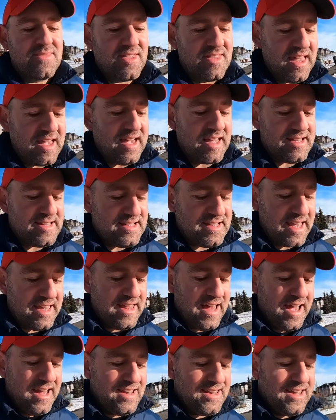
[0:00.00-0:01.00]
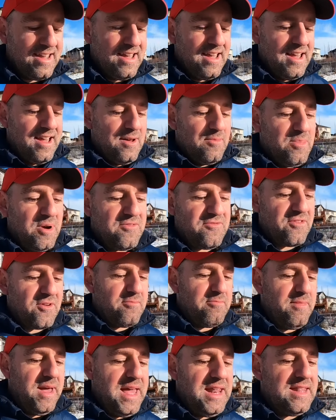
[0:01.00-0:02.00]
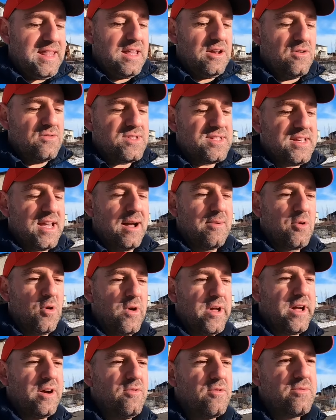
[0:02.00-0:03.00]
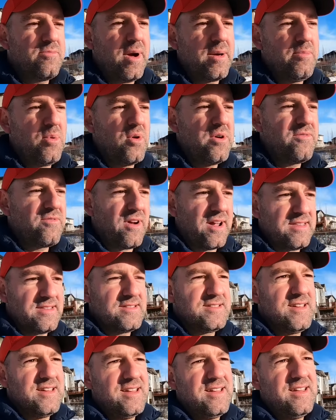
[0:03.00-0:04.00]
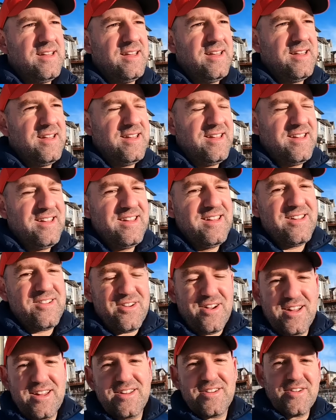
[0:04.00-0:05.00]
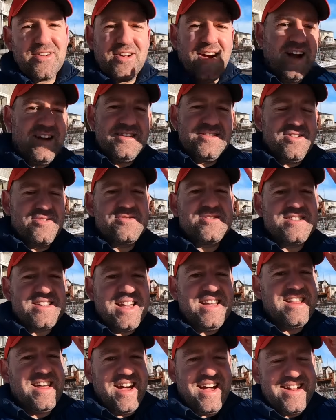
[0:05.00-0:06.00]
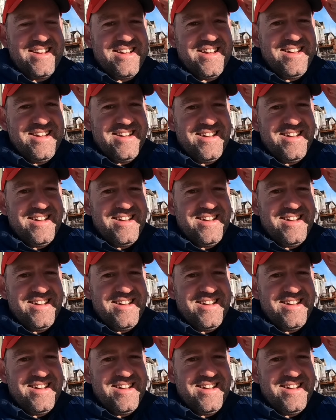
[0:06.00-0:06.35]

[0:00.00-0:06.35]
they can say that, but for men, they don't say, "I'm going out with my boyfriends," right? Guys don't say that.